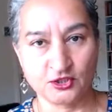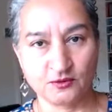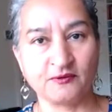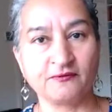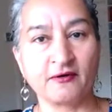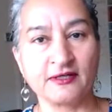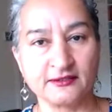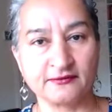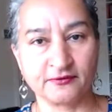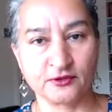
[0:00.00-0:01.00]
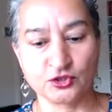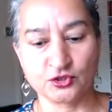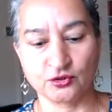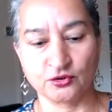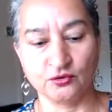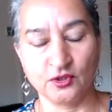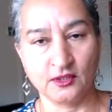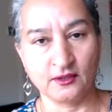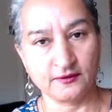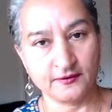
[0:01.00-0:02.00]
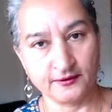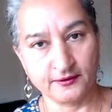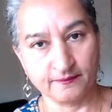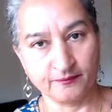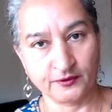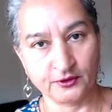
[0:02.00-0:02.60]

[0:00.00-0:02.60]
to be very different to the,